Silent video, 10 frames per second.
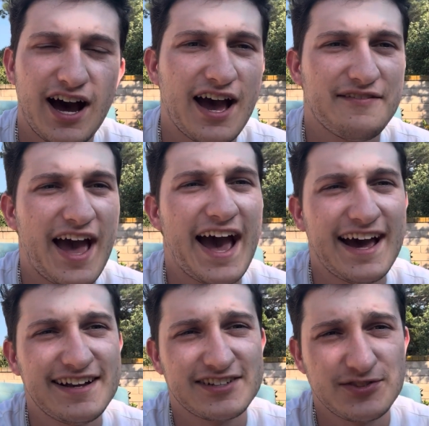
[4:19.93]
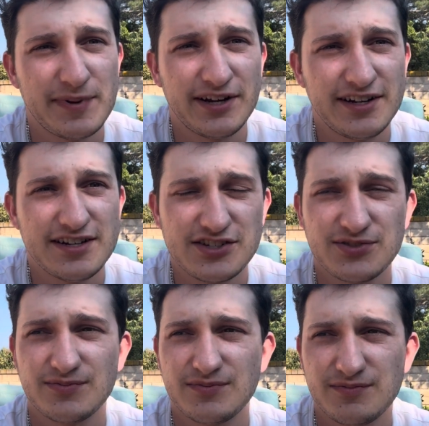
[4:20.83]
I've had
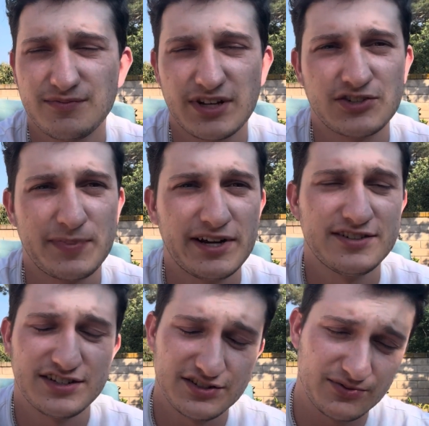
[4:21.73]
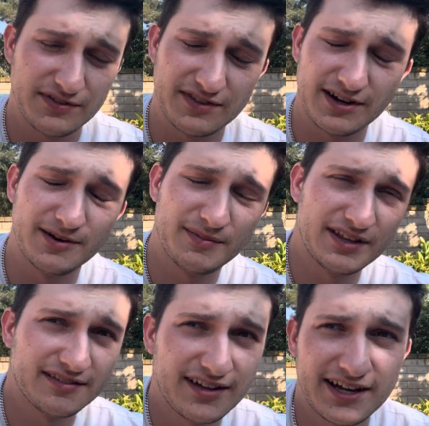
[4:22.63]
experiences with them
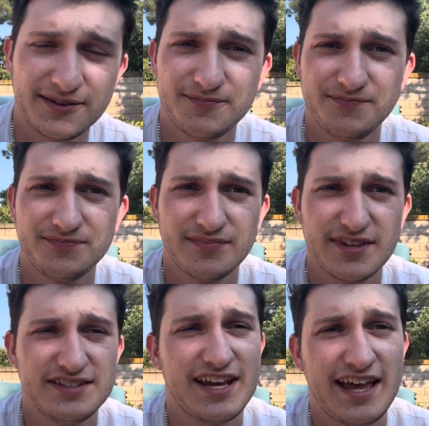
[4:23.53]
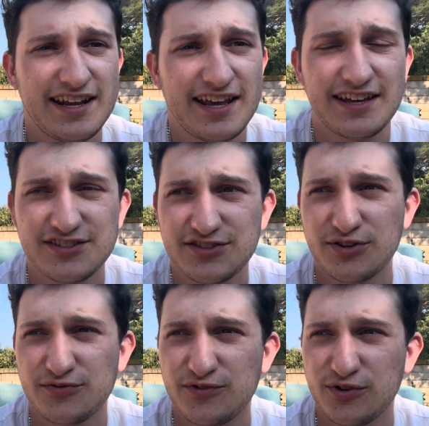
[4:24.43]
and like dating and
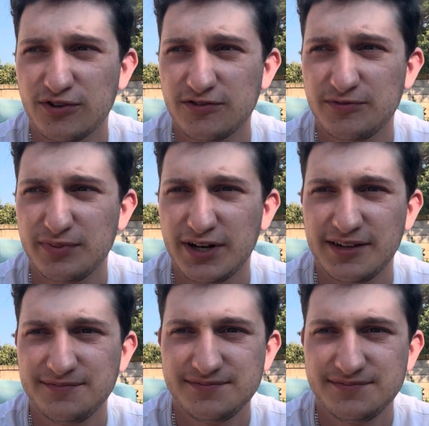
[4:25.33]
so forth, but